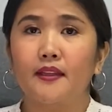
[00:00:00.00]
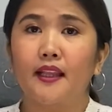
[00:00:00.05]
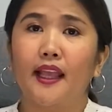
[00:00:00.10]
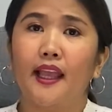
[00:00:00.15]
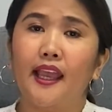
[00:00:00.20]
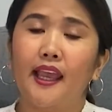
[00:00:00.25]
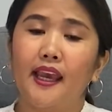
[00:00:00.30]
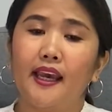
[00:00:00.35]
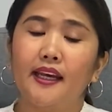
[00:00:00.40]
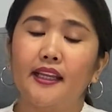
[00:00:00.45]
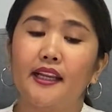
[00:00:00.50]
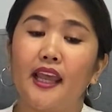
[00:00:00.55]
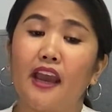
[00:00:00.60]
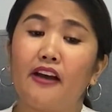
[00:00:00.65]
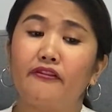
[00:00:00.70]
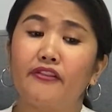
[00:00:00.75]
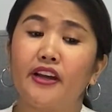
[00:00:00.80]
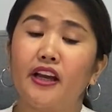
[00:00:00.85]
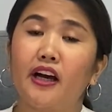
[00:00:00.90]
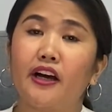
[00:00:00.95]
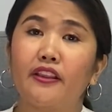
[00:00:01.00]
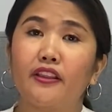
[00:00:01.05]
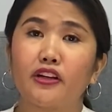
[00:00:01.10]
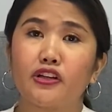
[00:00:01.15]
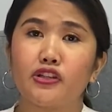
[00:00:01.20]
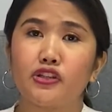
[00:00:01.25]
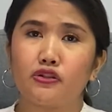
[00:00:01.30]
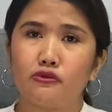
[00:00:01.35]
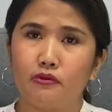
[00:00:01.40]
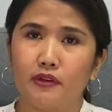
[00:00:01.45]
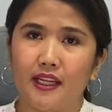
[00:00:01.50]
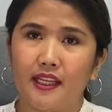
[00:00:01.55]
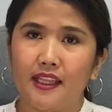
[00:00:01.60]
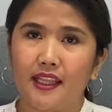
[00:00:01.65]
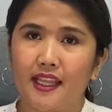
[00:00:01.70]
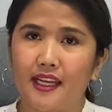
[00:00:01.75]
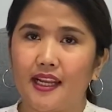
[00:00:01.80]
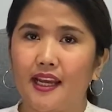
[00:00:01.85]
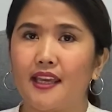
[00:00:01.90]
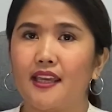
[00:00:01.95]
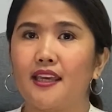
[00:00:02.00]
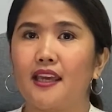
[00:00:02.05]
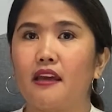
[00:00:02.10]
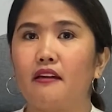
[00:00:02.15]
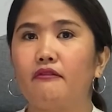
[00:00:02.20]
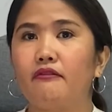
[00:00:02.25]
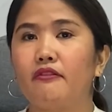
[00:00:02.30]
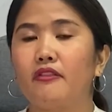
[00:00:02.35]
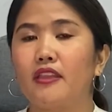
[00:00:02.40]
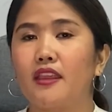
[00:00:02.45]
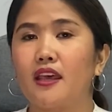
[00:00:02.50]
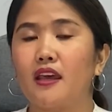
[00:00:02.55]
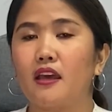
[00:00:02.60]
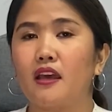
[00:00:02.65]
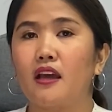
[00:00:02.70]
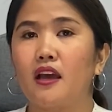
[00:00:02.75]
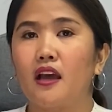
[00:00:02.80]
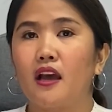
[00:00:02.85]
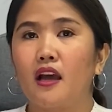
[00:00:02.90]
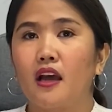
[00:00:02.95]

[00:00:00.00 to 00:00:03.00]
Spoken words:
and every other student that I give the